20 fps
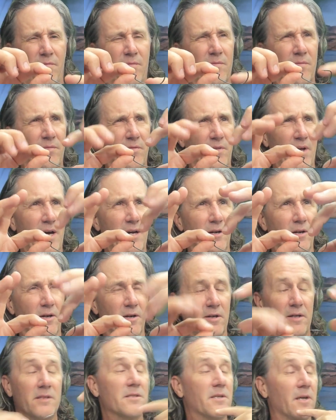That hook
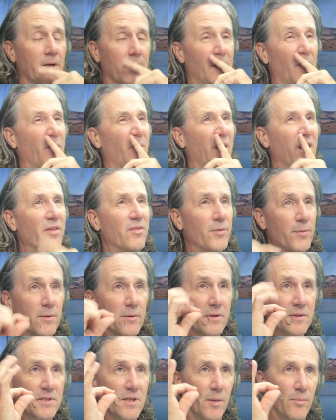is going to go right through
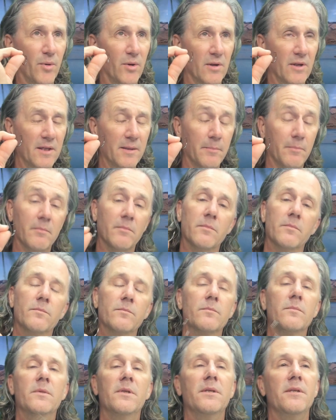its upper lip.
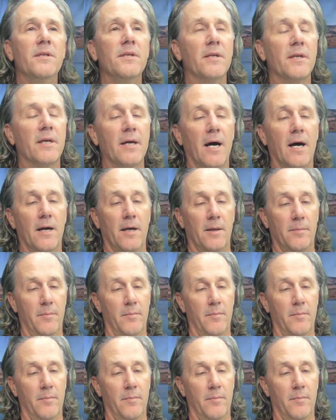You got him.